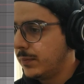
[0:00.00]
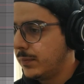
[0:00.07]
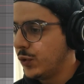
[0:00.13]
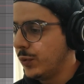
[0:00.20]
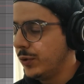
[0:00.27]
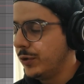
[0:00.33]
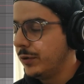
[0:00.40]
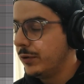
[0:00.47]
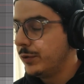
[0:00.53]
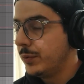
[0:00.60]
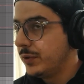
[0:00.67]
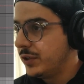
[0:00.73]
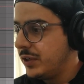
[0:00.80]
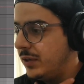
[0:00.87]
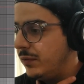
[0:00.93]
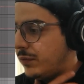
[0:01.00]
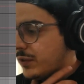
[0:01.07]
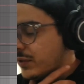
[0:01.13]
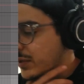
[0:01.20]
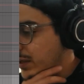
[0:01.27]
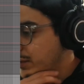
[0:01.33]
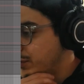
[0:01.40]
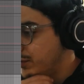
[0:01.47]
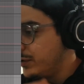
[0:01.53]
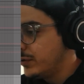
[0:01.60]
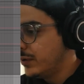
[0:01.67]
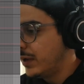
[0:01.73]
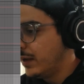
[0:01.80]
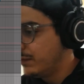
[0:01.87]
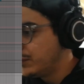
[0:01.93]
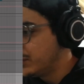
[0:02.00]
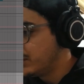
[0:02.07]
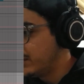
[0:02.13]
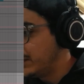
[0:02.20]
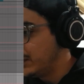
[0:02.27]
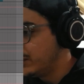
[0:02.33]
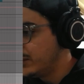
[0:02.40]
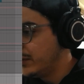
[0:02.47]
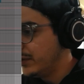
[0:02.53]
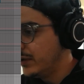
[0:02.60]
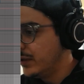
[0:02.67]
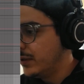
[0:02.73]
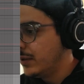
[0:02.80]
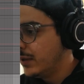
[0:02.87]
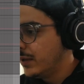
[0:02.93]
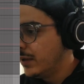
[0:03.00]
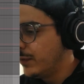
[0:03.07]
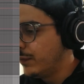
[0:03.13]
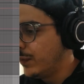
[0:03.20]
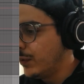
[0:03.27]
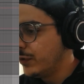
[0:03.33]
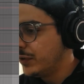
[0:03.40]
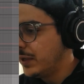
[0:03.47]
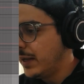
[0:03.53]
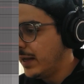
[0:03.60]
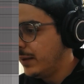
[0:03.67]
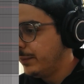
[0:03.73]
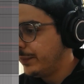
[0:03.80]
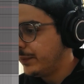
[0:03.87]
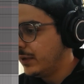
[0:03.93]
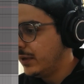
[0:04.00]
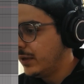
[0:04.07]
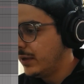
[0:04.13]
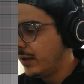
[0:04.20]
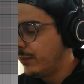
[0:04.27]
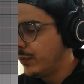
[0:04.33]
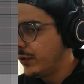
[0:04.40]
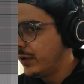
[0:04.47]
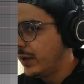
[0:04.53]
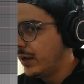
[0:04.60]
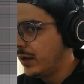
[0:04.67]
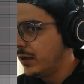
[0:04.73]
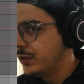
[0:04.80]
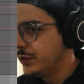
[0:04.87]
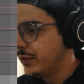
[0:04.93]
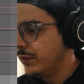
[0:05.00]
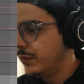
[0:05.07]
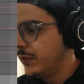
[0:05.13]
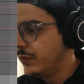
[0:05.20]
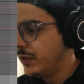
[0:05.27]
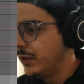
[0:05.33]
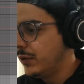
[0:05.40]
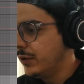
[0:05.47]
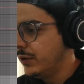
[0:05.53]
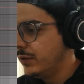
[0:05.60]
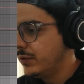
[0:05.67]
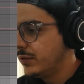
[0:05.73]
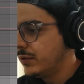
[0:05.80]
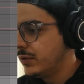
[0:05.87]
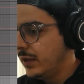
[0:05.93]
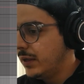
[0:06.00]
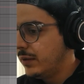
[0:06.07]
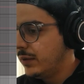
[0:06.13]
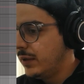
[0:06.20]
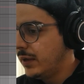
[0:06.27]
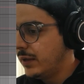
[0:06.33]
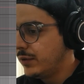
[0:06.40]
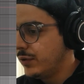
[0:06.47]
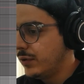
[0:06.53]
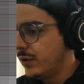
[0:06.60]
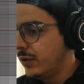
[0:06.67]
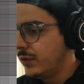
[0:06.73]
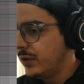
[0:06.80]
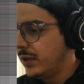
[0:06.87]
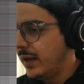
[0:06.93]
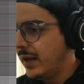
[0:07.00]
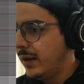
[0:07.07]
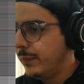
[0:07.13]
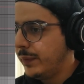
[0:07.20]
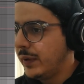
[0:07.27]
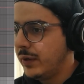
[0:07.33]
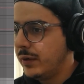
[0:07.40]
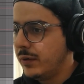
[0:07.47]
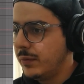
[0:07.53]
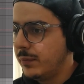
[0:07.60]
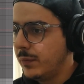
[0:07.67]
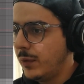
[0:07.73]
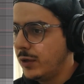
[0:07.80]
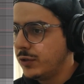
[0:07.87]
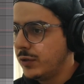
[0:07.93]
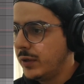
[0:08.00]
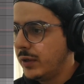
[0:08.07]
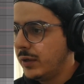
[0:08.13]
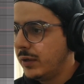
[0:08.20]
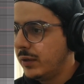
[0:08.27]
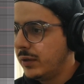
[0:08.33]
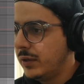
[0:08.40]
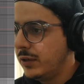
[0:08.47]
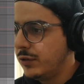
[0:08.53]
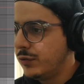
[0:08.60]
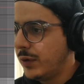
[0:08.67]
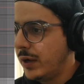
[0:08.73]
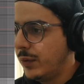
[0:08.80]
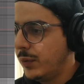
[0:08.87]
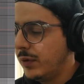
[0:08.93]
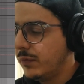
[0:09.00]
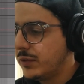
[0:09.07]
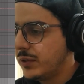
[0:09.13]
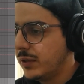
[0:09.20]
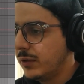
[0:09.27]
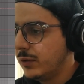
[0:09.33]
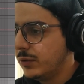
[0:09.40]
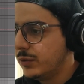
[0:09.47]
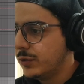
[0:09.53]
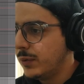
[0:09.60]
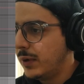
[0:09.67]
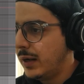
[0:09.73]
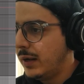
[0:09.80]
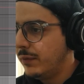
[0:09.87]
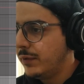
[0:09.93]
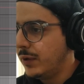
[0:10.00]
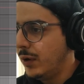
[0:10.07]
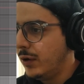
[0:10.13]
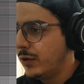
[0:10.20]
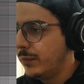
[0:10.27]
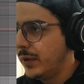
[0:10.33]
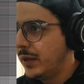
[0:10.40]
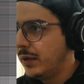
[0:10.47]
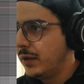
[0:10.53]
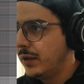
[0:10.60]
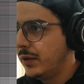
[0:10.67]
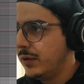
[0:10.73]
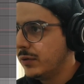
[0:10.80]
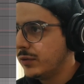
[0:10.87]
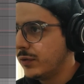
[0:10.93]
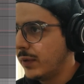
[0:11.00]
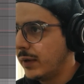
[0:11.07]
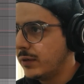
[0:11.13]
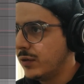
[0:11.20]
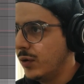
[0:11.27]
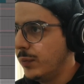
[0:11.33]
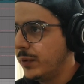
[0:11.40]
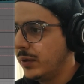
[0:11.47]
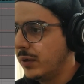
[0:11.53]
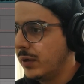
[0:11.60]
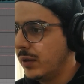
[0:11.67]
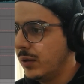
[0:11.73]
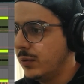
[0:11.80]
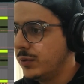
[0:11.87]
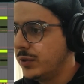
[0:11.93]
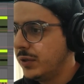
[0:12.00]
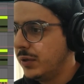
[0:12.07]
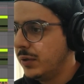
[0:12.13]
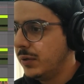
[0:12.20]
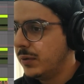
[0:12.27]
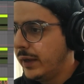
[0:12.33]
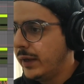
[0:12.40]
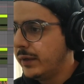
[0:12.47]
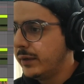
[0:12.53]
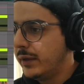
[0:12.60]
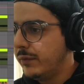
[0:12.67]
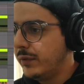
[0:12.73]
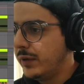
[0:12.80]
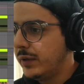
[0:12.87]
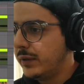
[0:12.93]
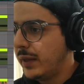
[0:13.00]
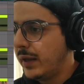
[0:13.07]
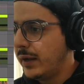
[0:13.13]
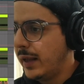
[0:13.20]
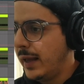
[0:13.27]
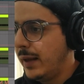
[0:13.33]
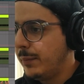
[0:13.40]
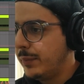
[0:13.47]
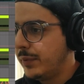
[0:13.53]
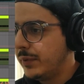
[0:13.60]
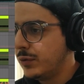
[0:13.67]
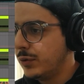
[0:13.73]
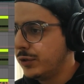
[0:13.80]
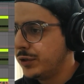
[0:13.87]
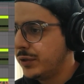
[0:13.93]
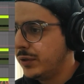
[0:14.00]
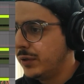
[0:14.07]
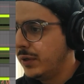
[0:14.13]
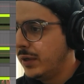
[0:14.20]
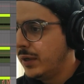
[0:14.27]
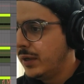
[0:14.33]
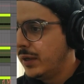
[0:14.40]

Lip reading: So in order to achieve this texture, I've just filtered it before the amp, and I put it at 115 Hertz. And then I turned on the amp and modulated the dry wet of the signal, so I have it automated here so that it's opening and closing, and giving it that amp distortion